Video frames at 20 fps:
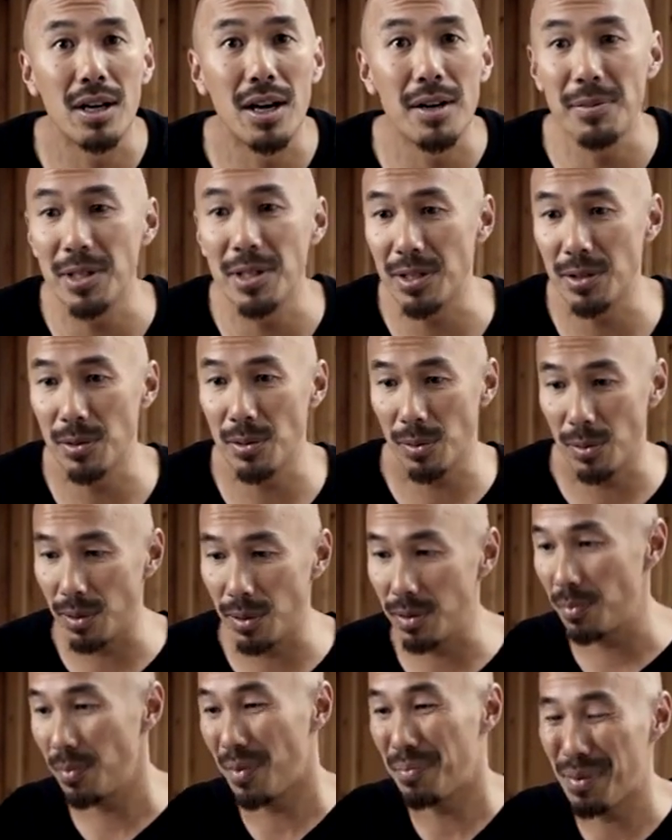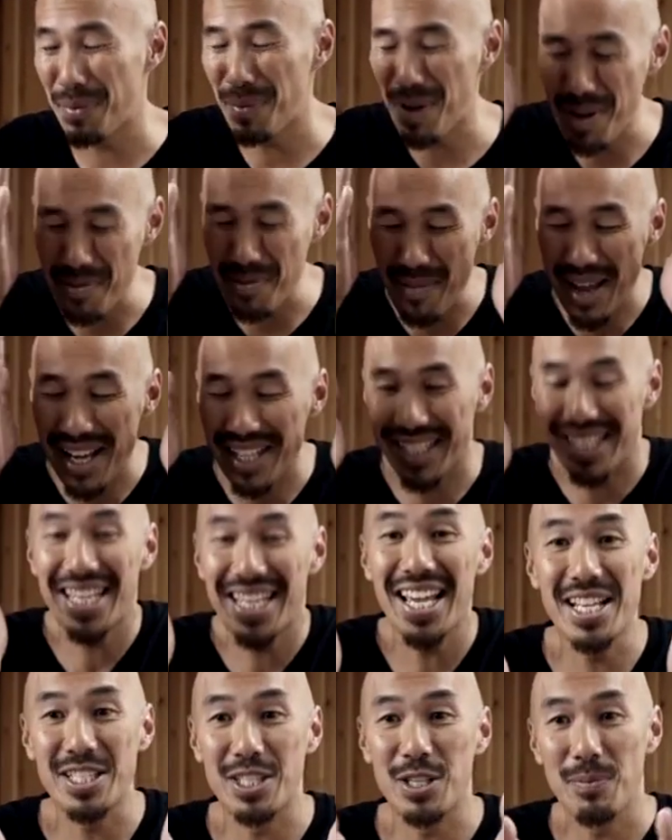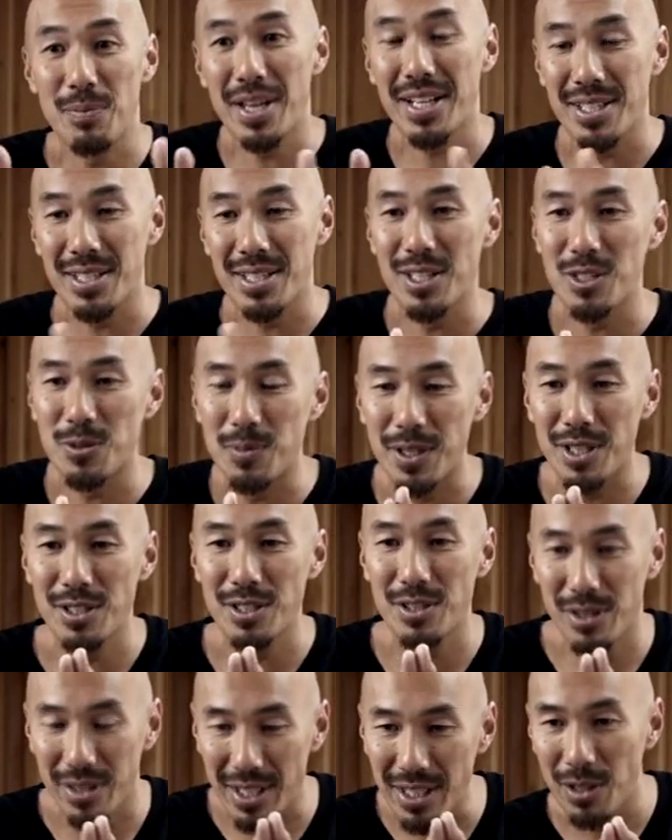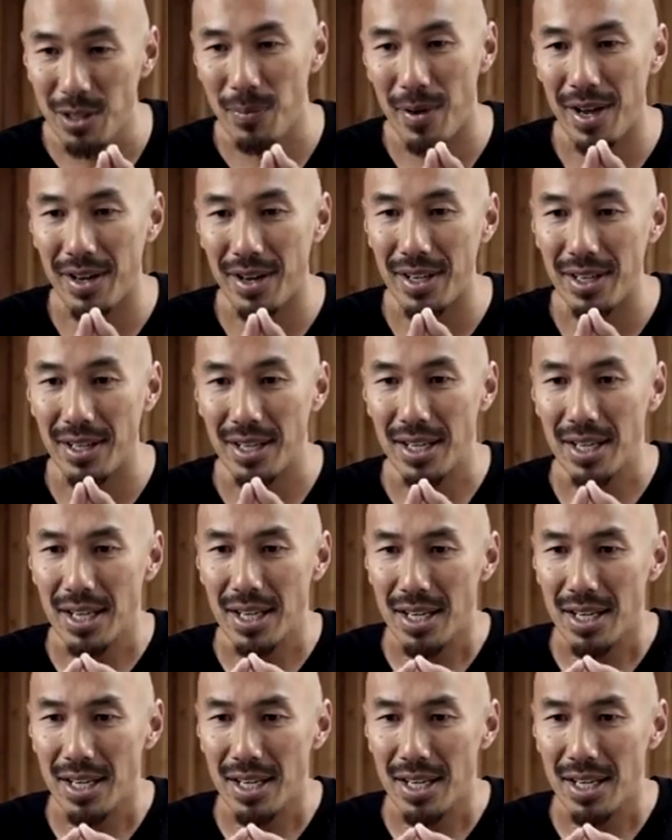I mean, but it makes sense. It makes sense because you think about it,